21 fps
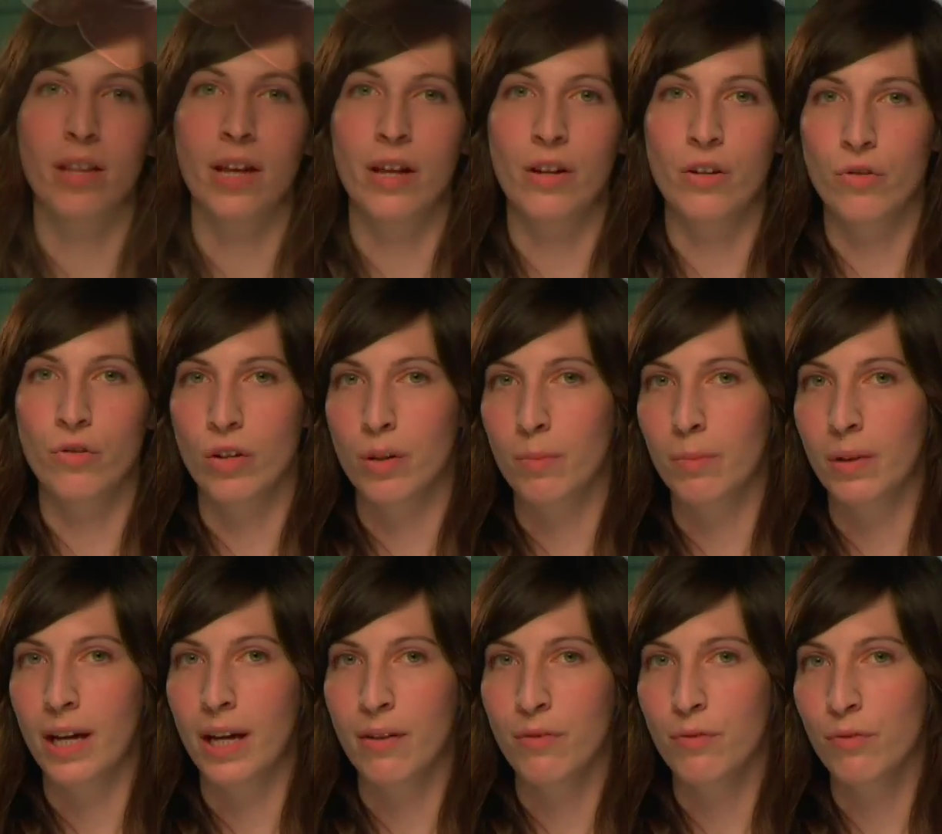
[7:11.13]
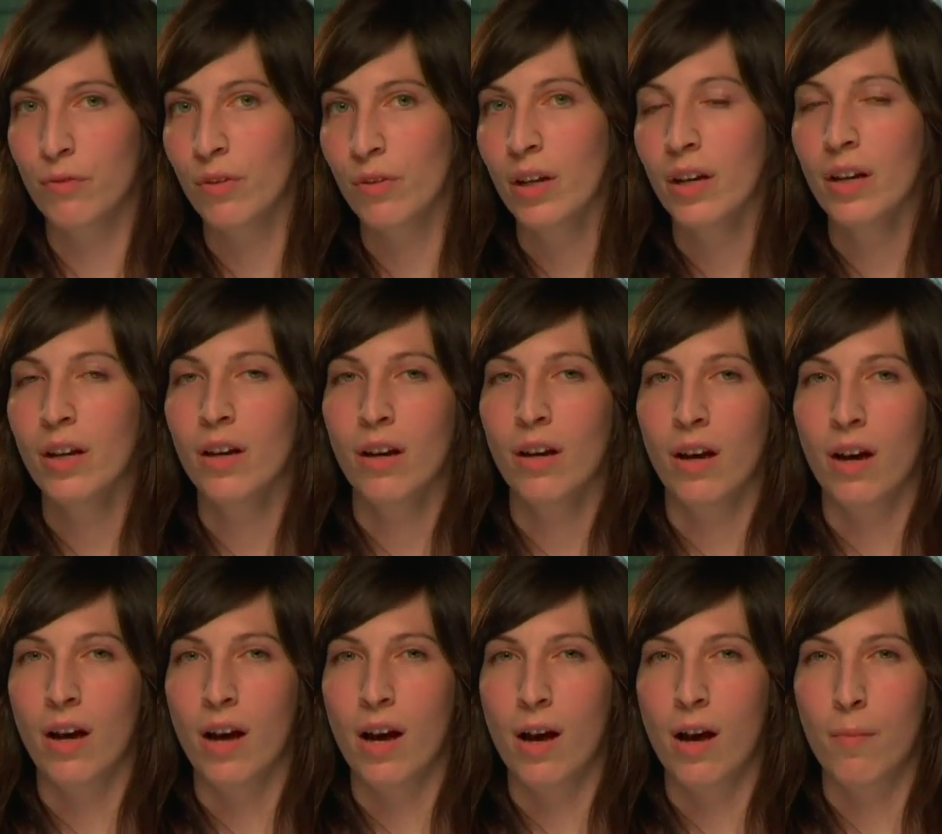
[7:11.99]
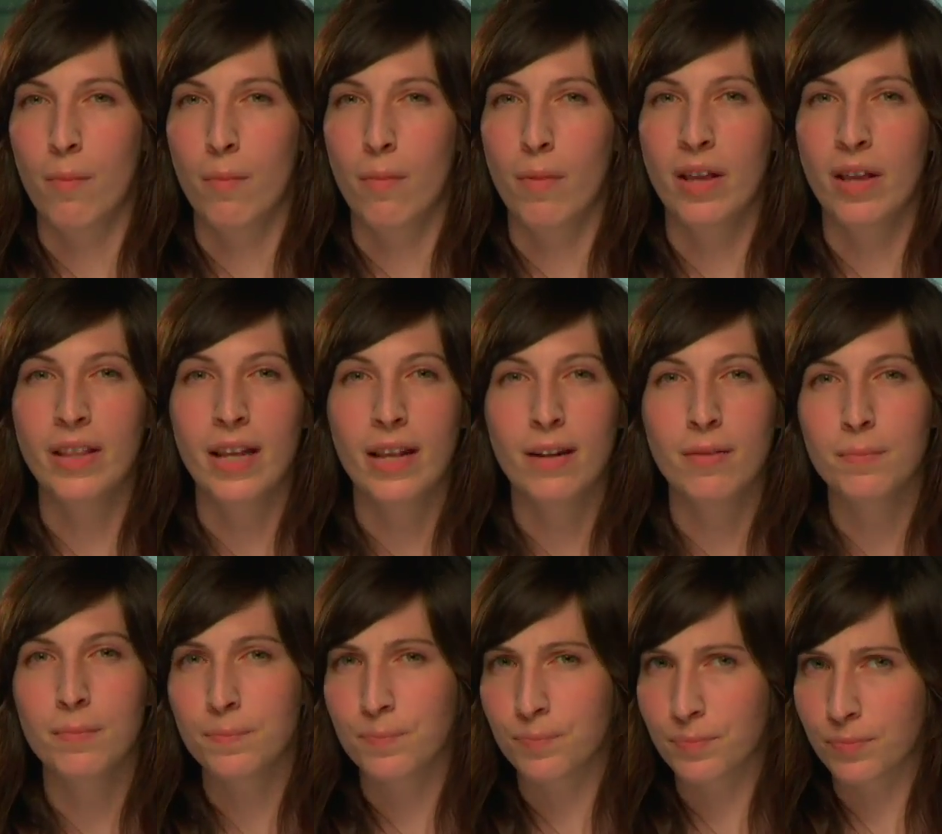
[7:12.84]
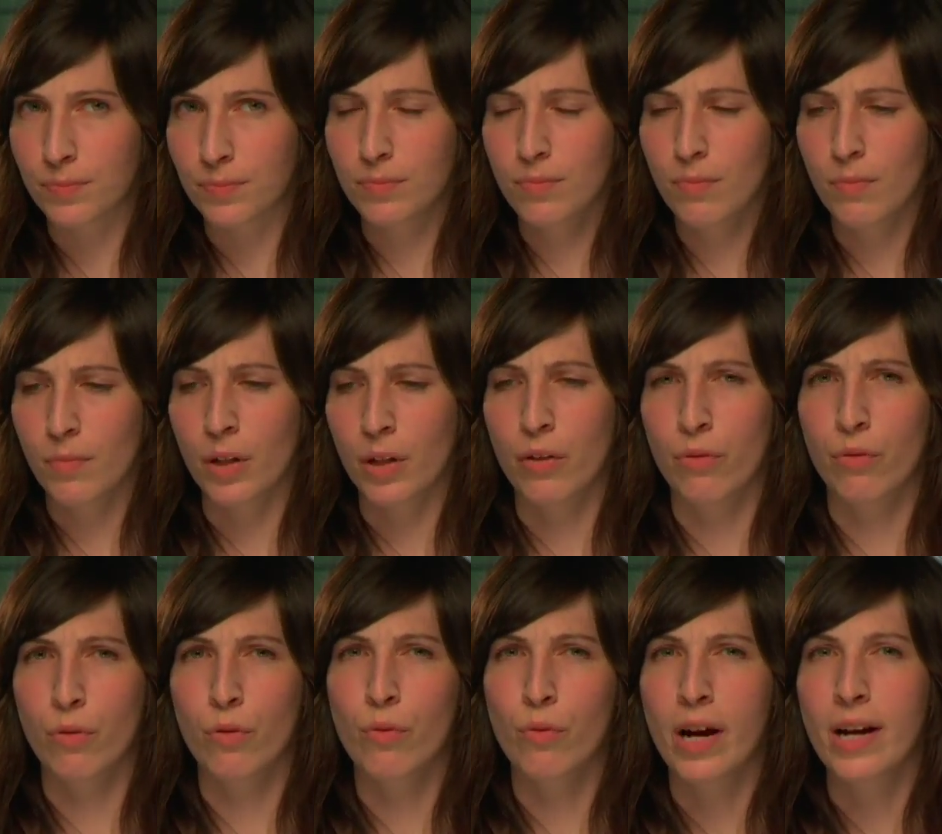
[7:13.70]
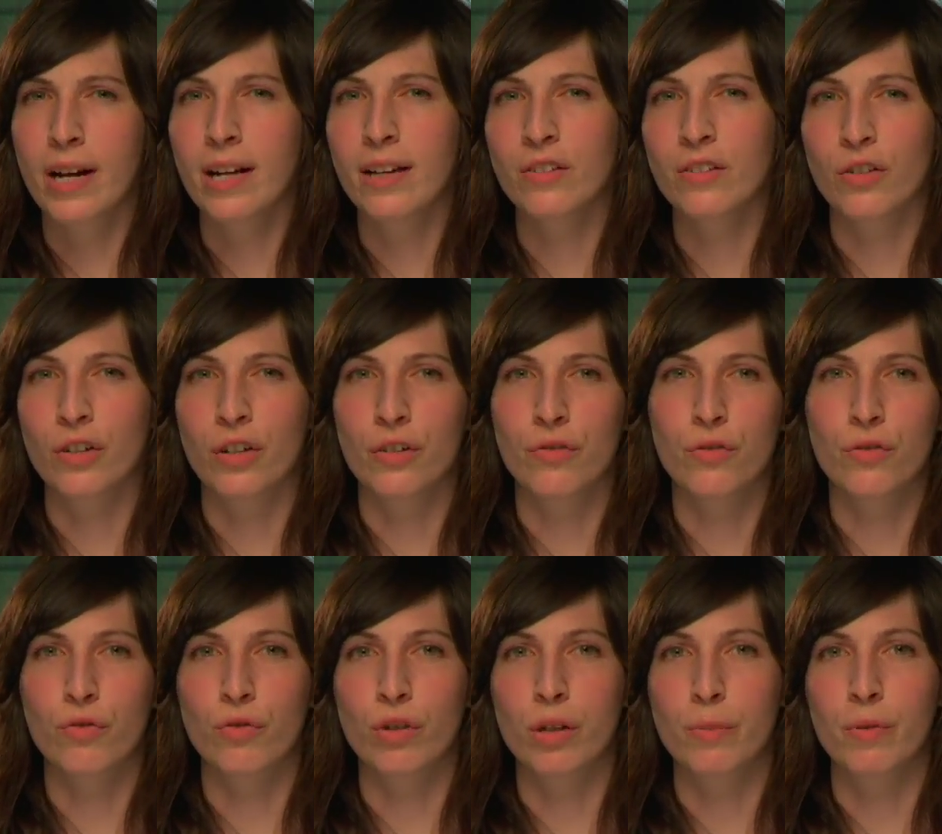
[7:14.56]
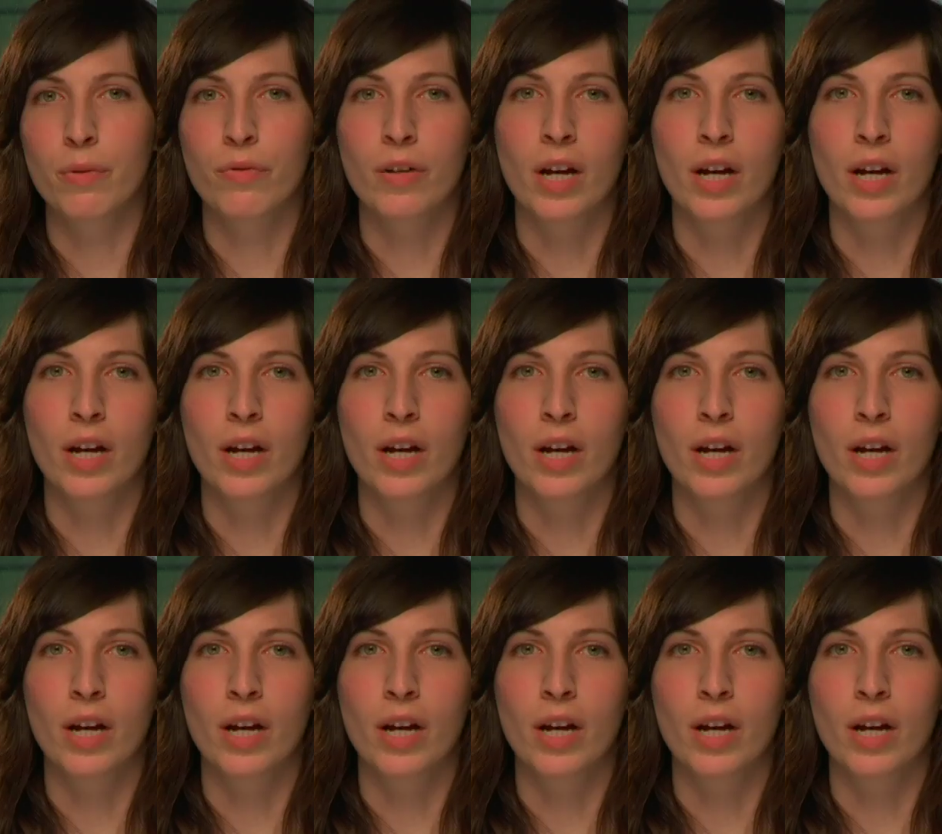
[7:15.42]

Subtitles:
that dream life. And then through writing sort of stream of